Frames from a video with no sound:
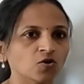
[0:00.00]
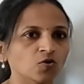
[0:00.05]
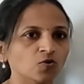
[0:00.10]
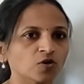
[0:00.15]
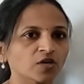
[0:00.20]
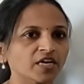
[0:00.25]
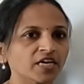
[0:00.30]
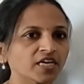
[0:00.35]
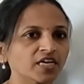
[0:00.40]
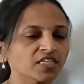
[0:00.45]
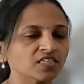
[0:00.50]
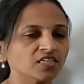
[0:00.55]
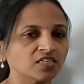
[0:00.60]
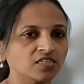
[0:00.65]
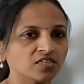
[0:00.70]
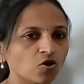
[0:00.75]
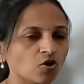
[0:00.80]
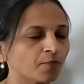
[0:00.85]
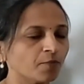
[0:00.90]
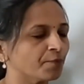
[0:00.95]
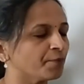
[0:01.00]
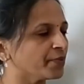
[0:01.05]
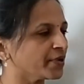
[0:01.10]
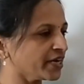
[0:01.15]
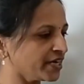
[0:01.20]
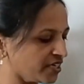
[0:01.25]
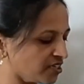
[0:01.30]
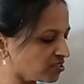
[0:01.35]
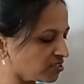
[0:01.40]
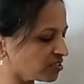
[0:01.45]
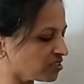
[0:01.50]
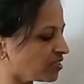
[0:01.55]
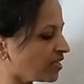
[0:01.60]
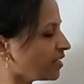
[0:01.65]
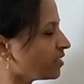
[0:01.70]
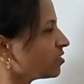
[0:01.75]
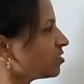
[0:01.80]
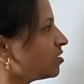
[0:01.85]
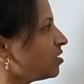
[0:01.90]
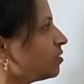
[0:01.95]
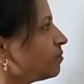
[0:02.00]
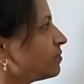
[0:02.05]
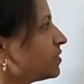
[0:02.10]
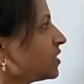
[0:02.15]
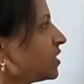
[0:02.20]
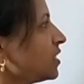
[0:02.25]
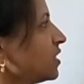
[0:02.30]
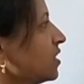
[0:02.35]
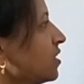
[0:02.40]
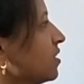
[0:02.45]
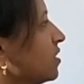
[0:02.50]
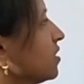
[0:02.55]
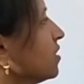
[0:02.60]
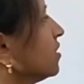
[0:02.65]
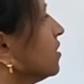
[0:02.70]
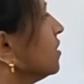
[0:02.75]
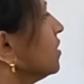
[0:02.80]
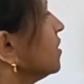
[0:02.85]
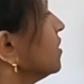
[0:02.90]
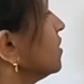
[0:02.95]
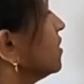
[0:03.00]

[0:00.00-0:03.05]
Okay, that operators that comes here